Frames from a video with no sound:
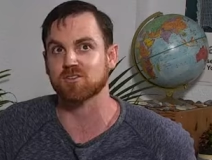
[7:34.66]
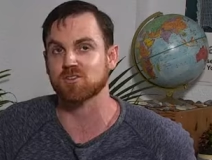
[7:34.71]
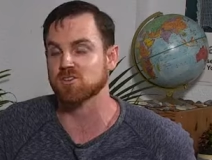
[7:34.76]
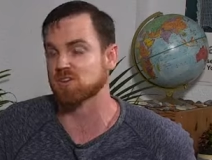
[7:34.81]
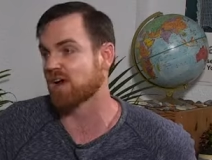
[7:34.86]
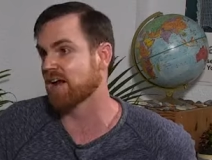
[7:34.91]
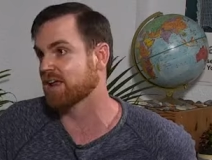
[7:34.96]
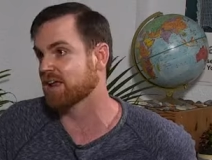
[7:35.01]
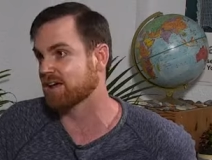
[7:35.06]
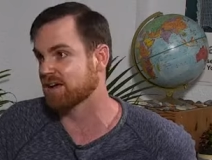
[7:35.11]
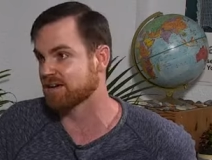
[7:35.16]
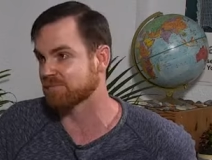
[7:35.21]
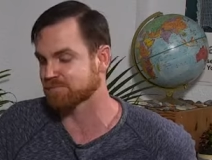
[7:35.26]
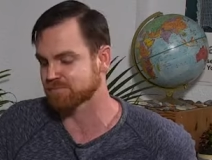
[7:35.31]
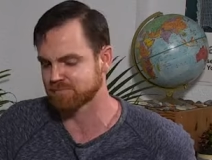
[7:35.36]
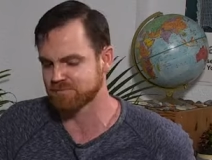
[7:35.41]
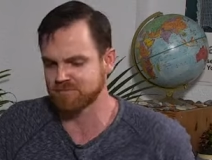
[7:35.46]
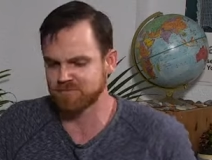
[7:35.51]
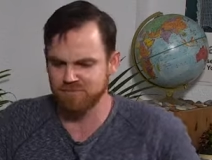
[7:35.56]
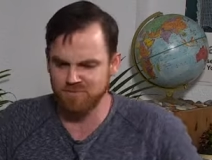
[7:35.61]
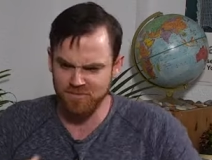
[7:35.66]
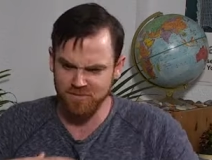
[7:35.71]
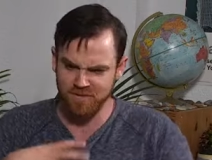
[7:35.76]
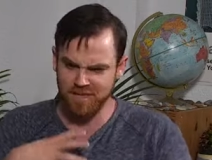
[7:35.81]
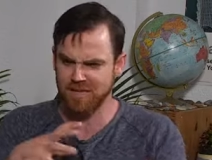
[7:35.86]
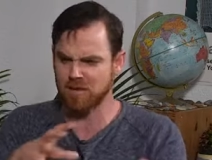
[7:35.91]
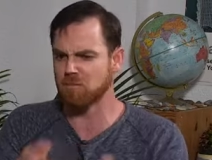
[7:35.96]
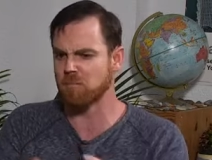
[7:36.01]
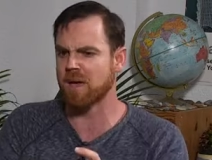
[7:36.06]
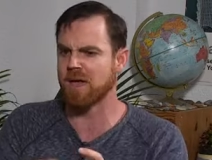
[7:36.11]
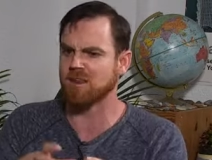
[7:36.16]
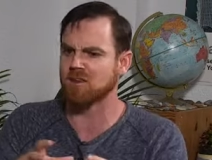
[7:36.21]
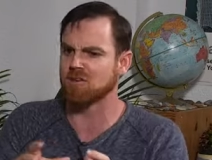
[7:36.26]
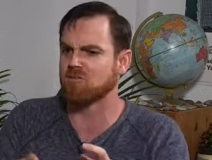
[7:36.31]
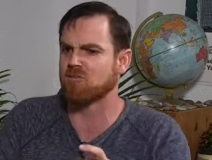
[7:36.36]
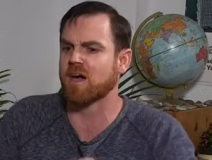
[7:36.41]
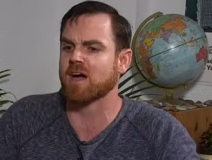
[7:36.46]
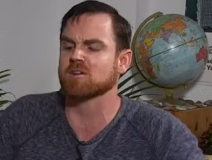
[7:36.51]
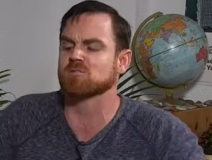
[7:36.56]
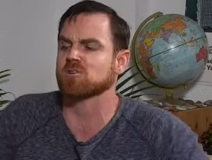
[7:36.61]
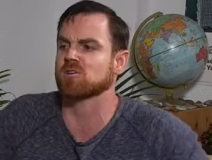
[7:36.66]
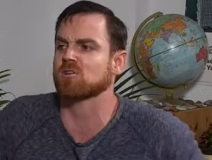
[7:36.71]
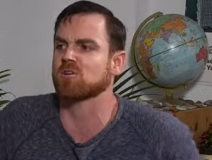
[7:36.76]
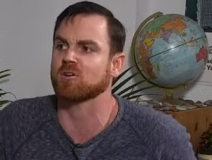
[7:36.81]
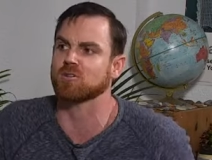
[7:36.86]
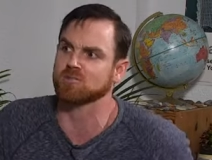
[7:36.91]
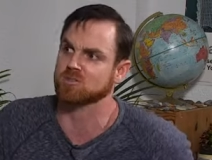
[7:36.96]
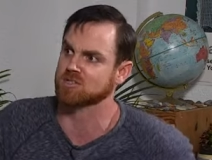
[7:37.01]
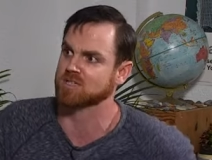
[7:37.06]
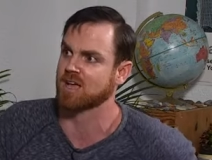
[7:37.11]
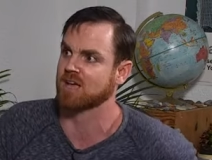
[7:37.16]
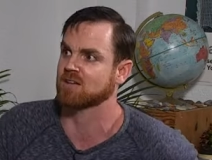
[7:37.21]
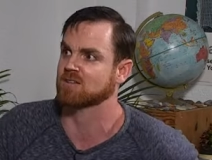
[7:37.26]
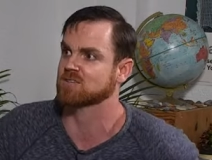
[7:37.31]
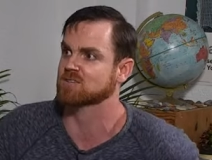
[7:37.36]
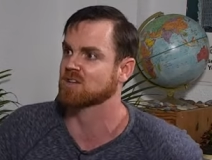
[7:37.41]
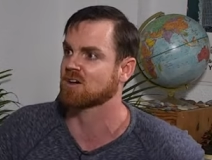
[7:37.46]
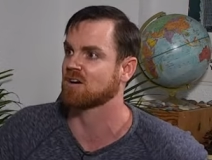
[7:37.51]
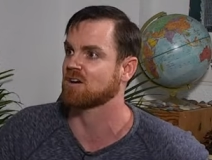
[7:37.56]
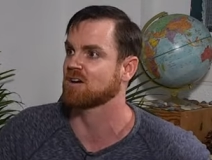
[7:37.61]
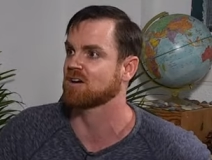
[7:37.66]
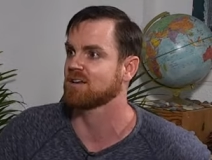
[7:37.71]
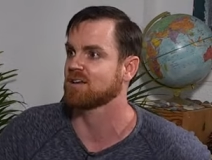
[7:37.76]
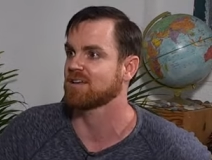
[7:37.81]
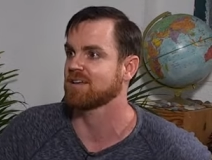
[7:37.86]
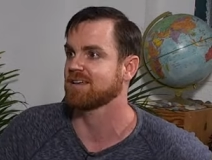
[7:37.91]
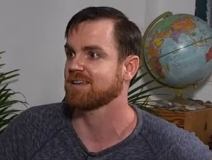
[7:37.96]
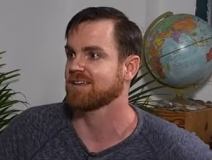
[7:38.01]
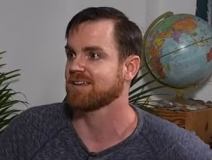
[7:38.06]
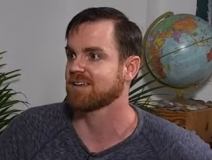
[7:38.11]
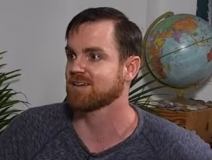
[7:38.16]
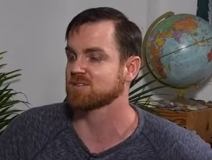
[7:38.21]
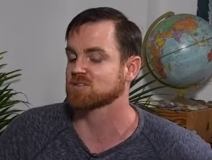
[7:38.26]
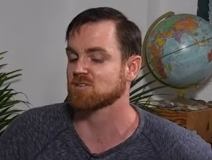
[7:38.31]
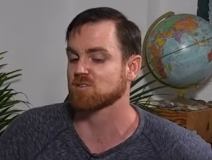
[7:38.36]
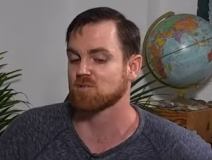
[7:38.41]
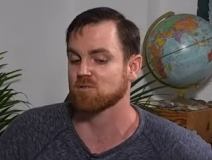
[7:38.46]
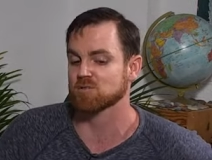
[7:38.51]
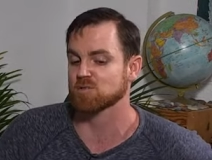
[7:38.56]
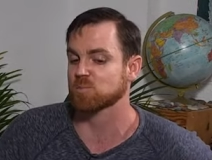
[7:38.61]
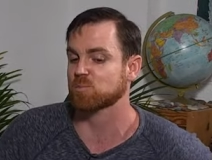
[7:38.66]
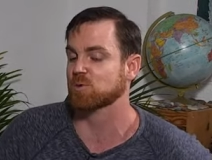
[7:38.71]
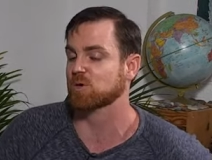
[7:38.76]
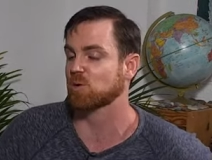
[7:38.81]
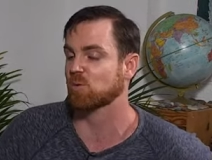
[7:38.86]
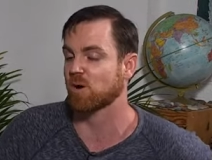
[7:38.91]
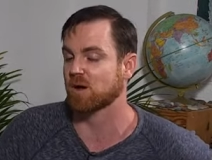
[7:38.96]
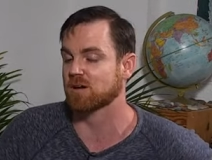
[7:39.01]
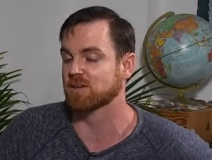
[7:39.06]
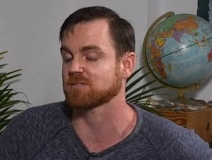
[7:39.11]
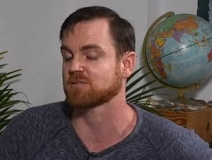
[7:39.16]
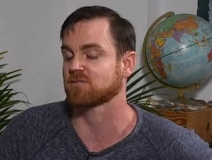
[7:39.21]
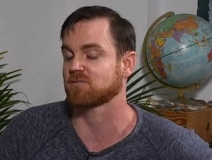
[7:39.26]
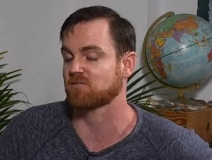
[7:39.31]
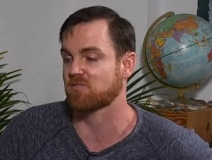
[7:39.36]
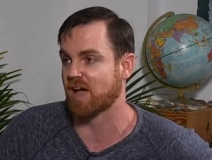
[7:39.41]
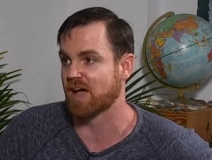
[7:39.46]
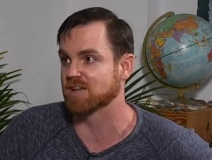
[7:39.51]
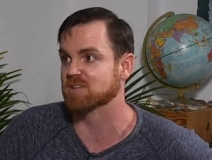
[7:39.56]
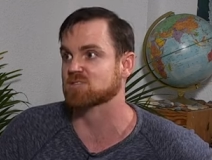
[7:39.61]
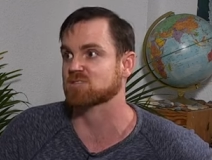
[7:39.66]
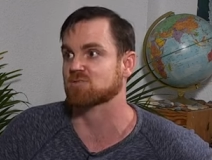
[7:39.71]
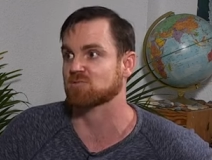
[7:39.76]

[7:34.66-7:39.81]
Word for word: China, like manufacturing ultrasound. So it was a, it was a pretty wild, fast,